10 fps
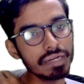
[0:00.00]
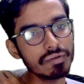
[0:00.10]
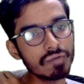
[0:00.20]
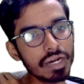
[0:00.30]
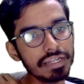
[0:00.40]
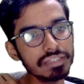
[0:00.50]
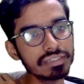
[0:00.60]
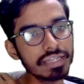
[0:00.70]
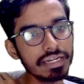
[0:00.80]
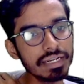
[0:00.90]
what is
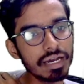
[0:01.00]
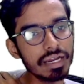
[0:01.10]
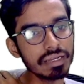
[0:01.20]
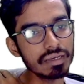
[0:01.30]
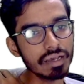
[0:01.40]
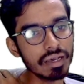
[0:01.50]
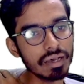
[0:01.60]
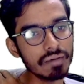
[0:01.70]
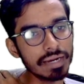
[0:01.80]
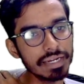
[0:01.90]
del dot
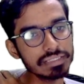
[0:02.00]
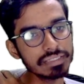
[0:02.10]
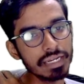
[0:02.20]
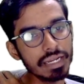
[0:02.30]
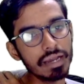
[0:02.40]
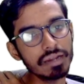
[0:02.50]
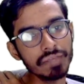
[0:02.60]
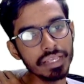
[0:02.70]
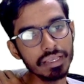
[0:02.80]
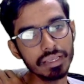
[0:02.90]

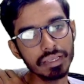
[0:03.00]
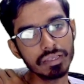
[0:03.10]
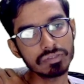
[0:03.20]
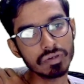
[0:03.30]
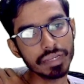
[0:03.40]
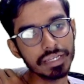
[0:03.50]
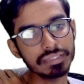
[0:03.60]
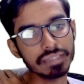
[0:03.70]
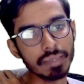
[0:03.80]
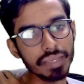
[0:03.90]
b? So it is
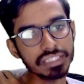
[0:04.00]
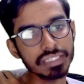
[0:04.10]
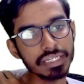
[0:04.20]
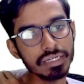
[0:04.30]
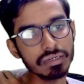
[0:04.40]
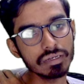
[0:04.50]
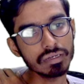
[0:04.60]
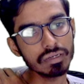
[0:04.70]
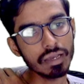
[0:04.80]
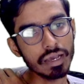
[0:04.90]
summation
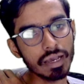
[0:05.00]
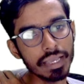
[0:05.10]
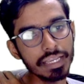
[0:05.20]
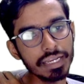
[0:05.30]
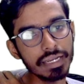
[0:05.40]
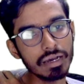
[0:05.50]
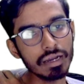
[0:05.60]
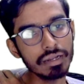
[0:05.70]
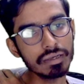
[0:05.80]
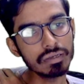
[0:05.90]
I
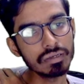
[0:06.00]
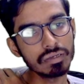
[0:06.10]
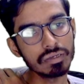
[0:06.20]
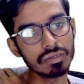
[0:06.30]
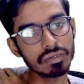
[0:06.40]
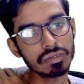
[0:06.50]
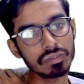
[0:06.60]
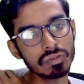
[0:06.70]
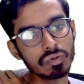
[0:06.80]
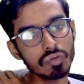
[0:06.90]
dot
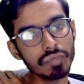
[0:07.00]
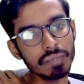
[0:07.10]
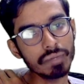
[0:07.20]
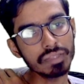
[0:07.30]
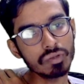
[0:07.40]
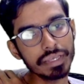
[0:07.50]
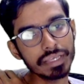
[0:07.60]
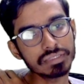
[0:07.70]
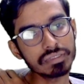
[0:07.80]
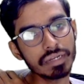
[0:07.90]
dou b by dou
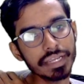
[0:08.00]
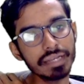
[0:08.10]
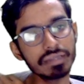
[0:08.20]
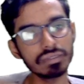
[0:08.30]
x, right?